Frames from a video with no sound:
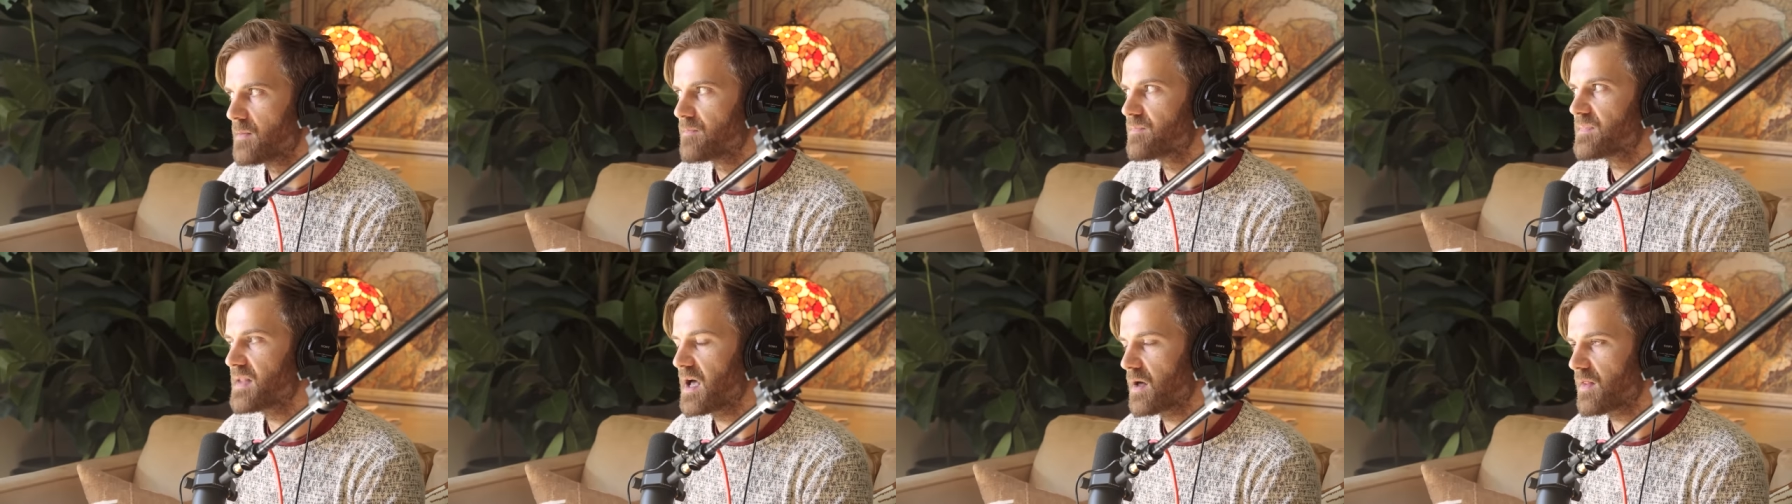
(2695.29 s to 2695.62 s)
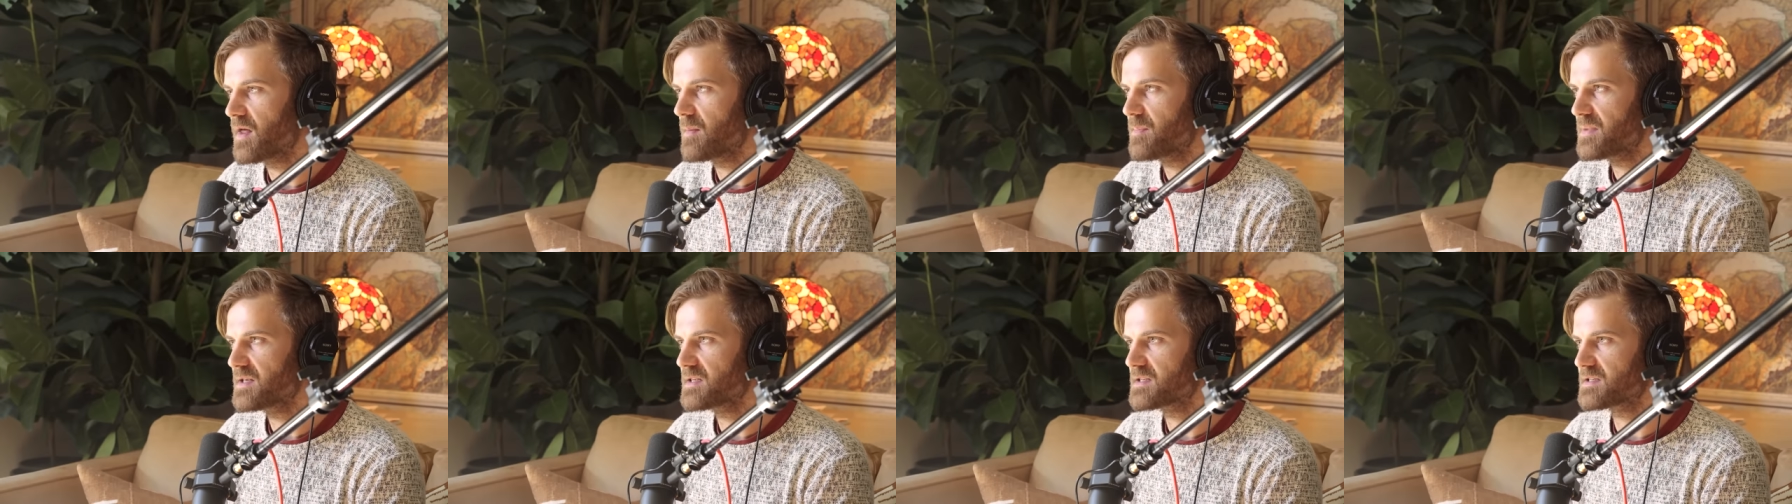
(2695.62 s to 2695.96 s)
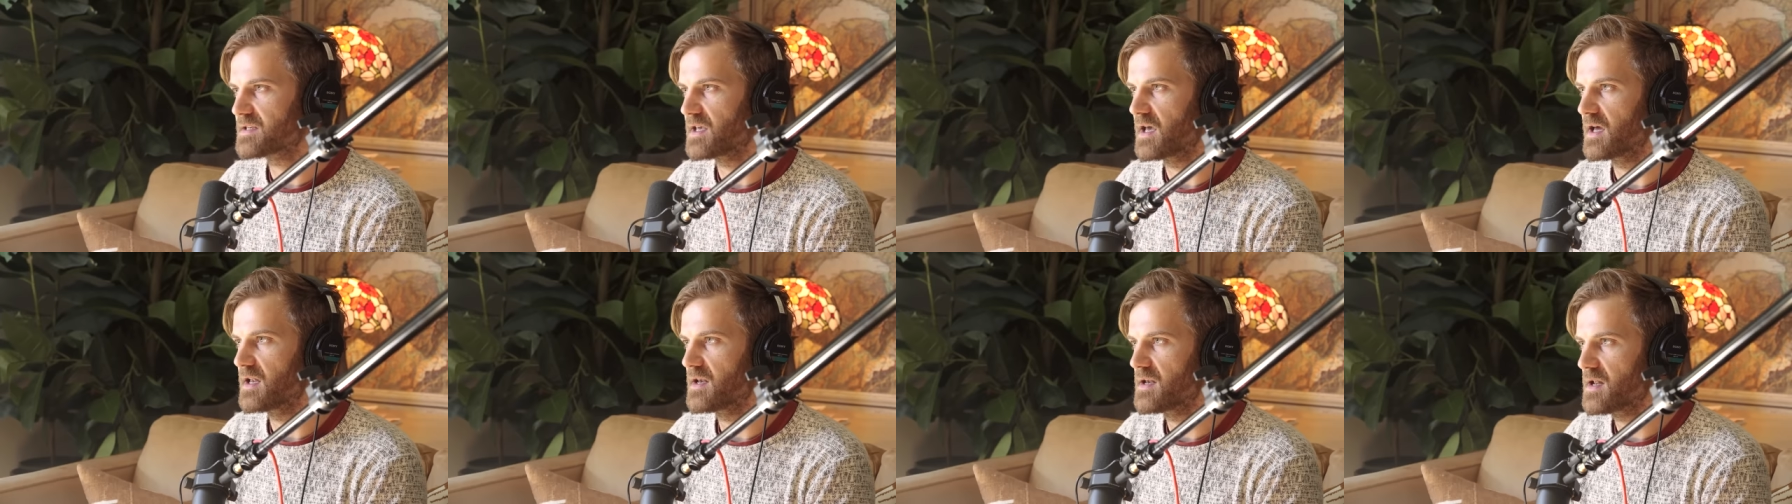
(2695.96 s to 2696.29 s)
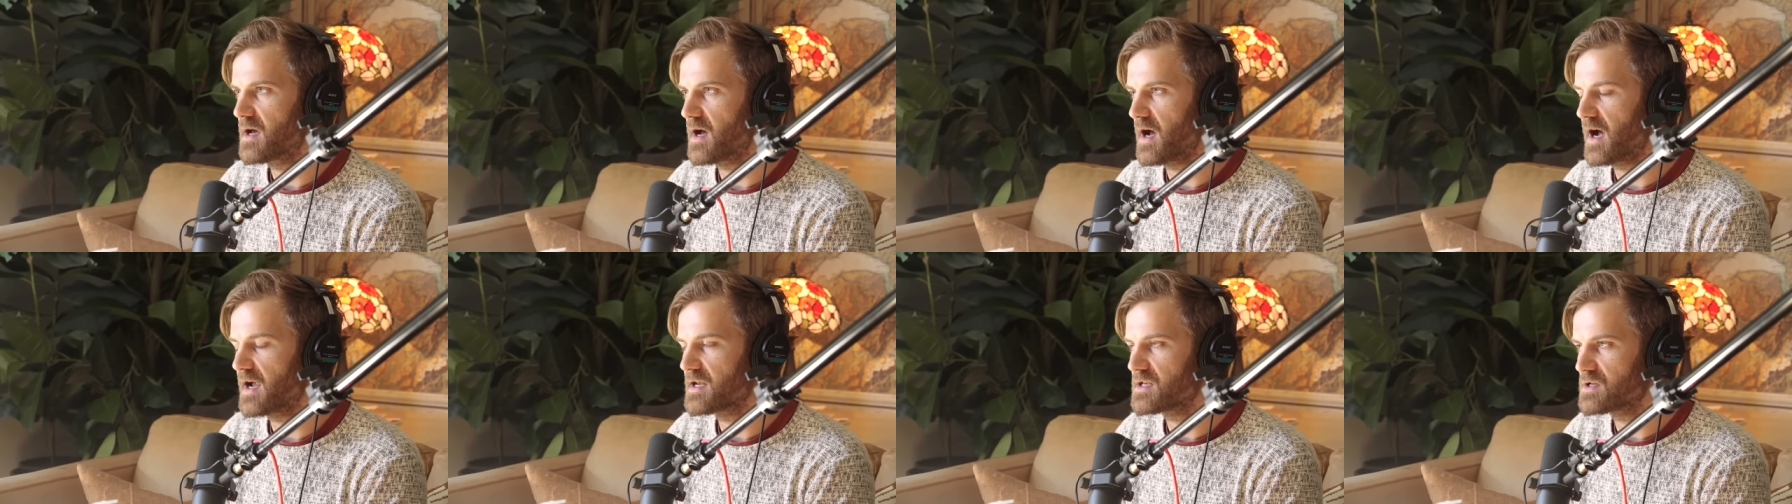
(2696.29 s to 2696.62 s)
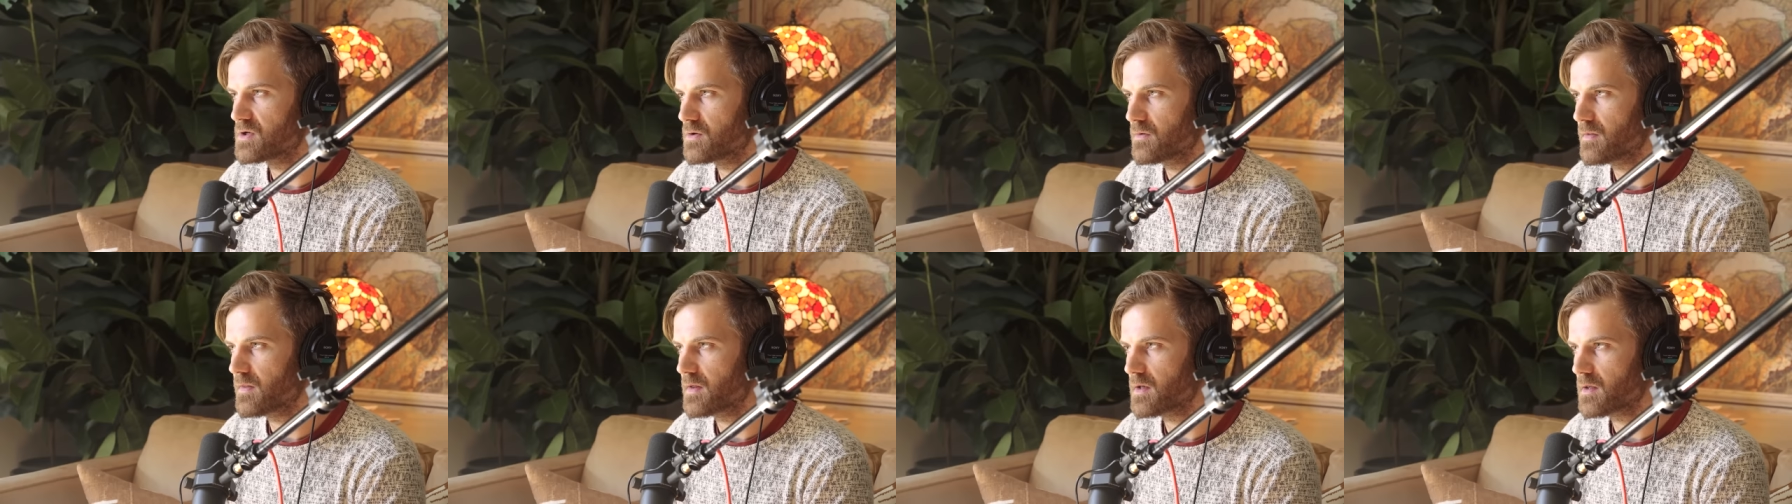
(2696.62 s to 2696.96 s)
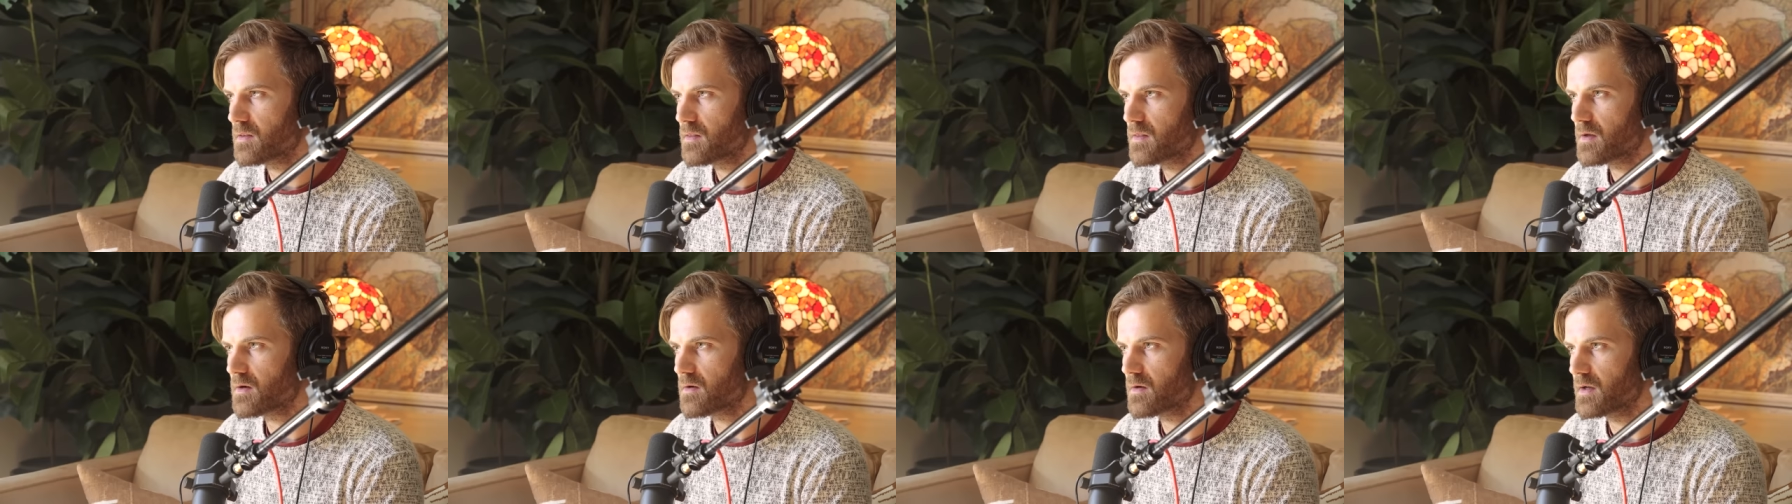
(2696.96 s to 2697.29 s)
Now that being said, I do
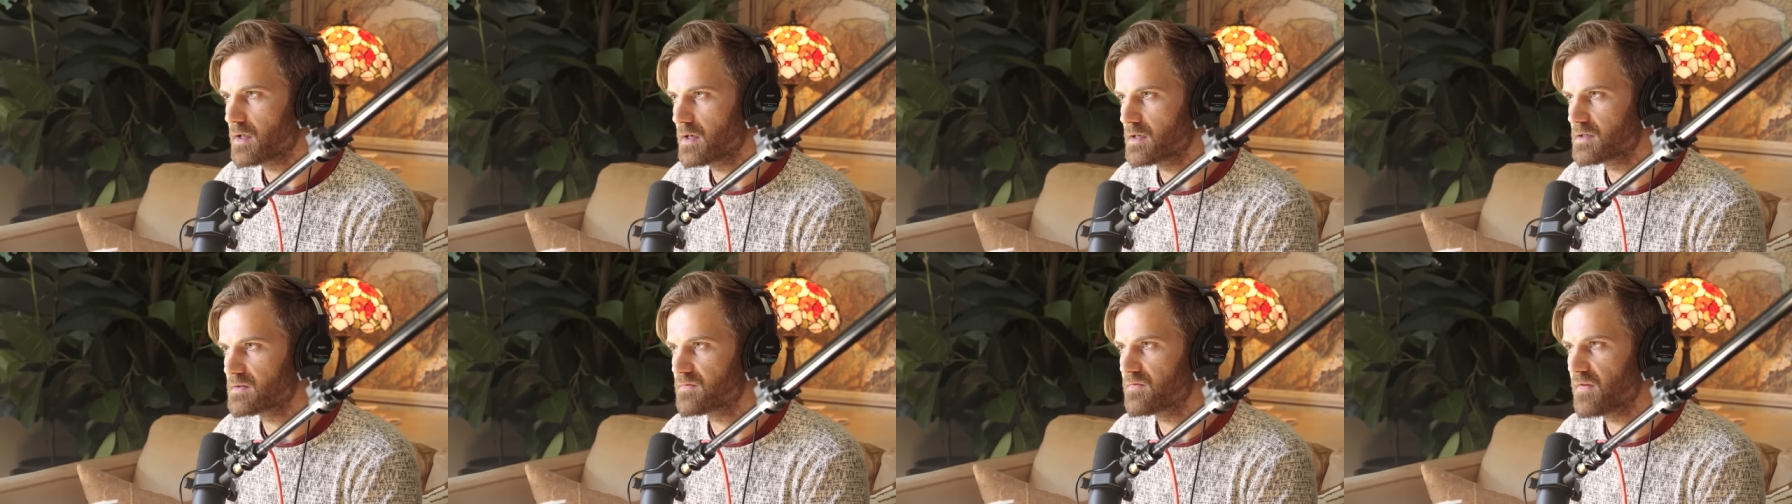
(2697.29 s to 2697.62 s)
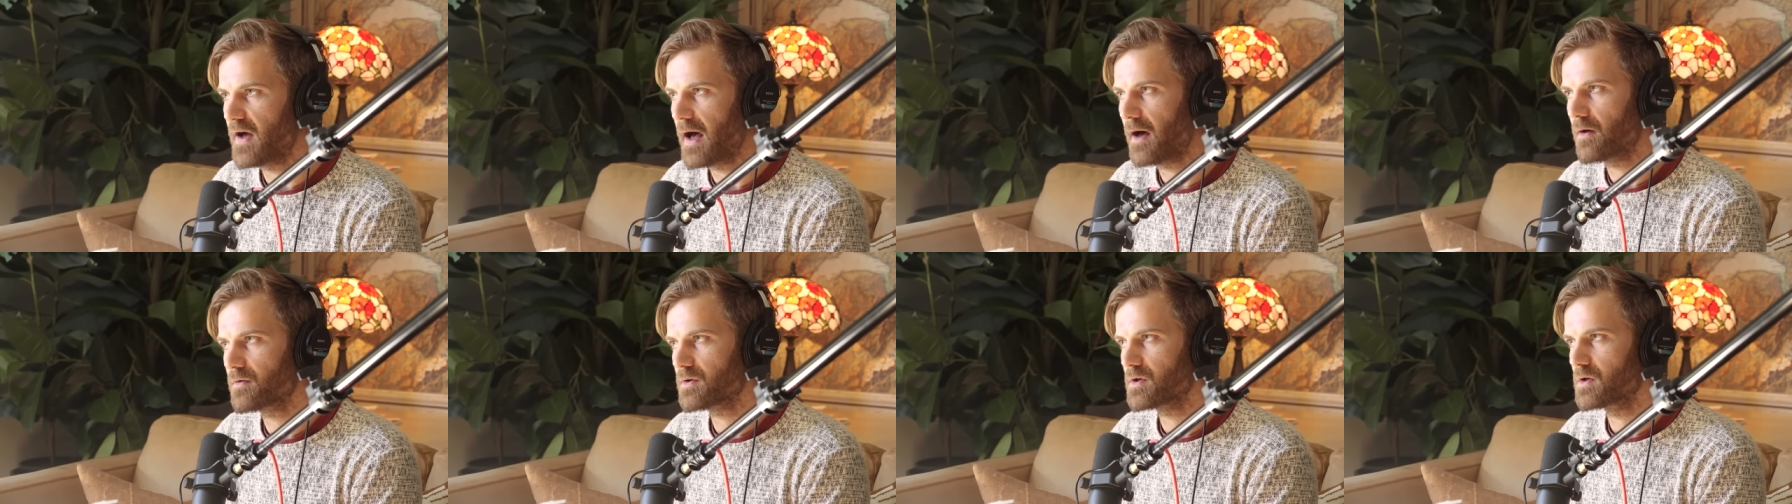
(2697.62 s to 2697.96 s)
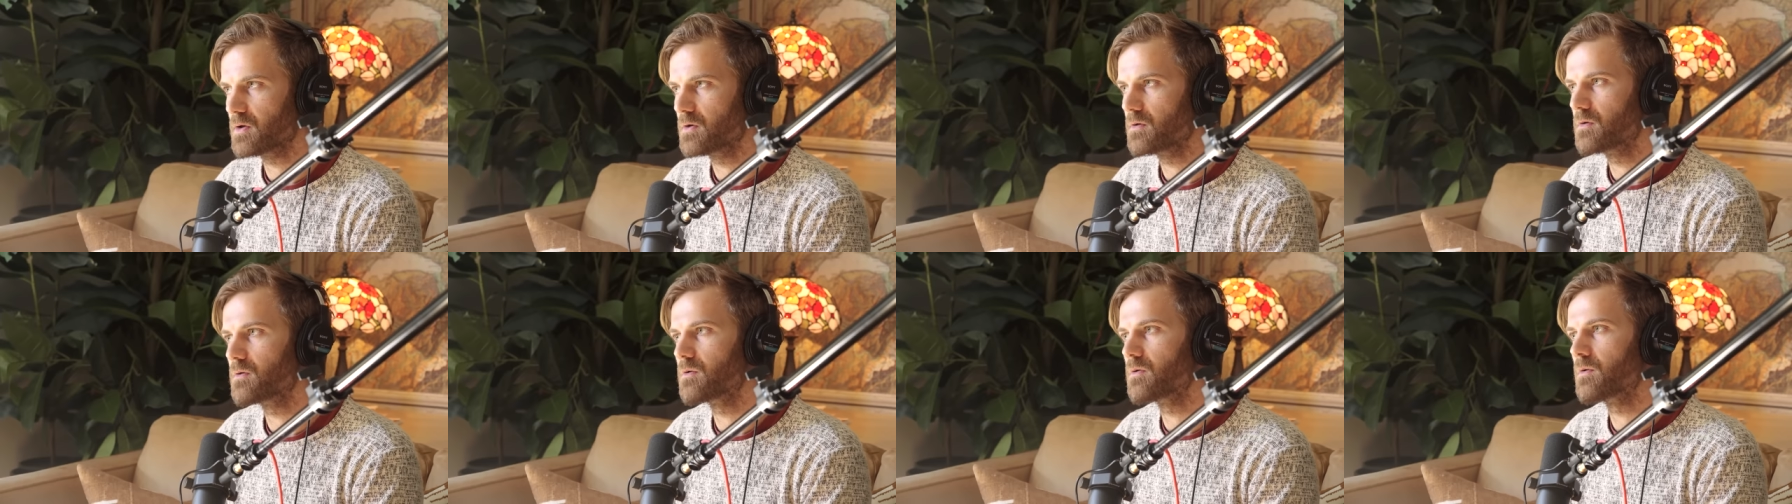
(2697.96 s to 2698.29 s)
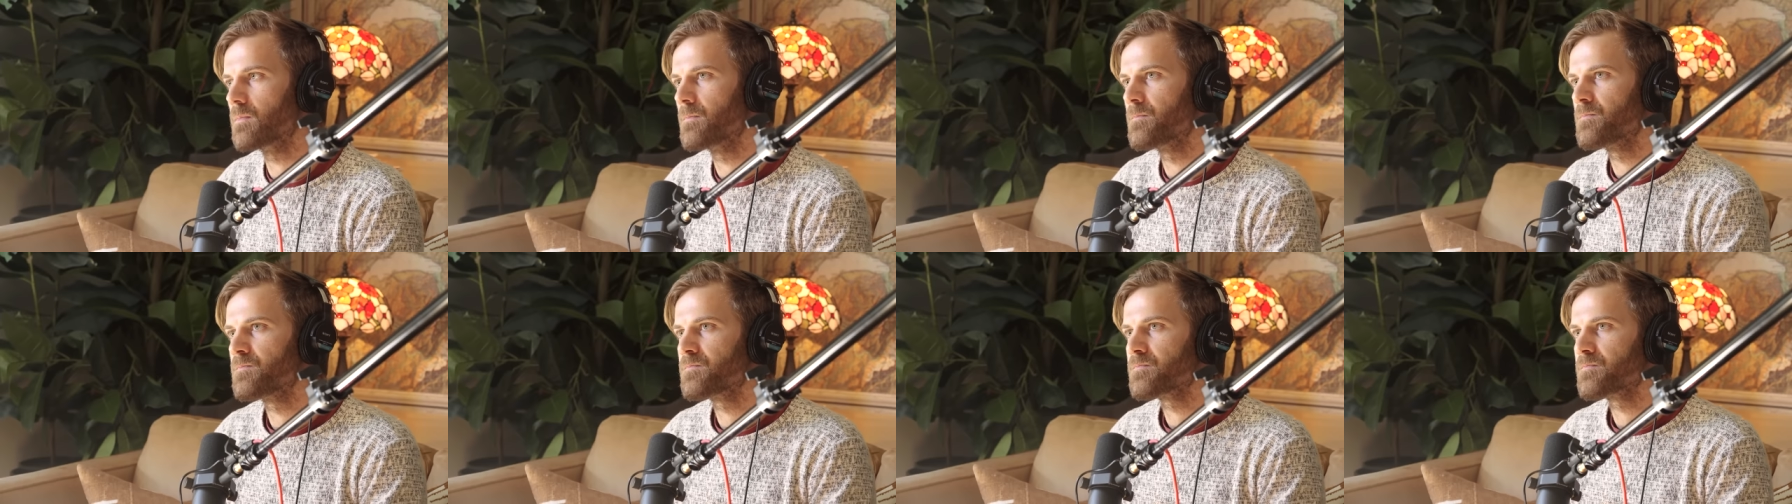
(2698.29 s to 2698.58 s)
think there is value